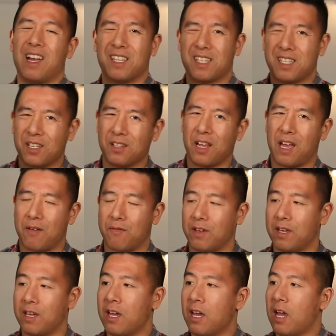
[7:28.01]
It's still
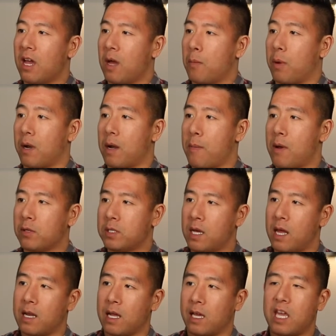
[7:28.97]
heavy, but I mount
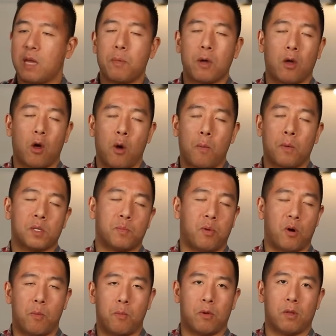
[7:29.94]
it and I keep it almost
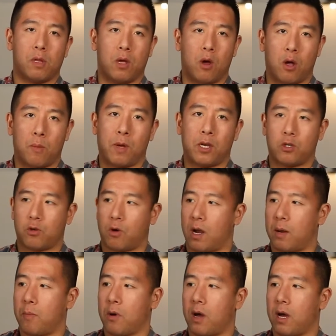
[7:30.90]
permanently on my
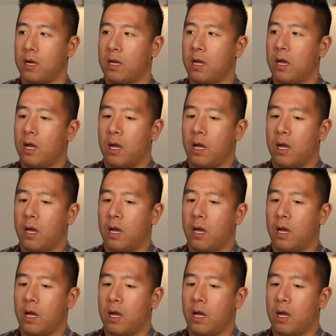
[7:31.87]
tripod.